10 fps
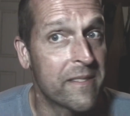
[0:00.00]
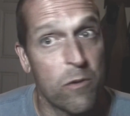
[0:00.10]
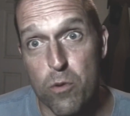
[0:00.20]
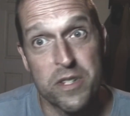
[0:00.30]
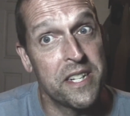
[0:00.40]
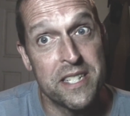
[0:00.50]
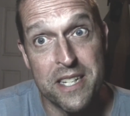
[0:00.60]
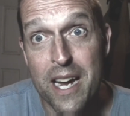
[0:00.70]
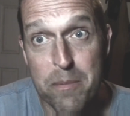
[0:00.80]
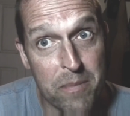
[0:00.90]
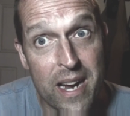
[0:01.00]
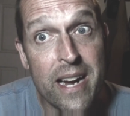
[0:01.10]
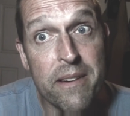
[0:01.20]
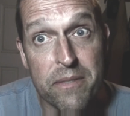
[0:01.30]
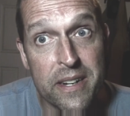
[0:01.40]
Of course, it's not
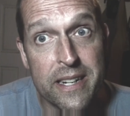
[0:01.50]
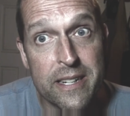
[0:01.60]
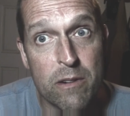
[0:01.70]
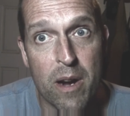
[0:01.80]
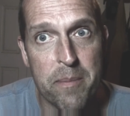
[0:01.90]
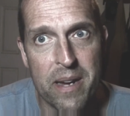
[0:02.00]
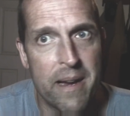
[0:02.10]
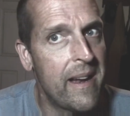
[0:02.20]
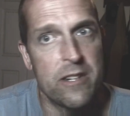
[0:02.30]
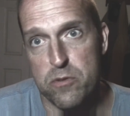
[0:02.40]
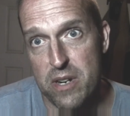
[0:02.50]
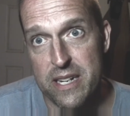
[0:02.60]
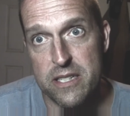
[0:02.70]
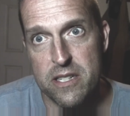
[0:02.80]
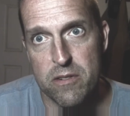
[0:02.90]
my video. I mean, I'm not
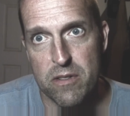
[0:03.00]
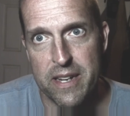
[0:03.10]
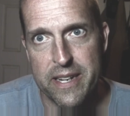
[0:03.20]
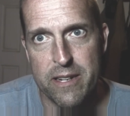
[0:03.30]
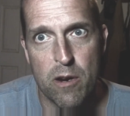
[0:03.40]
trying to, like,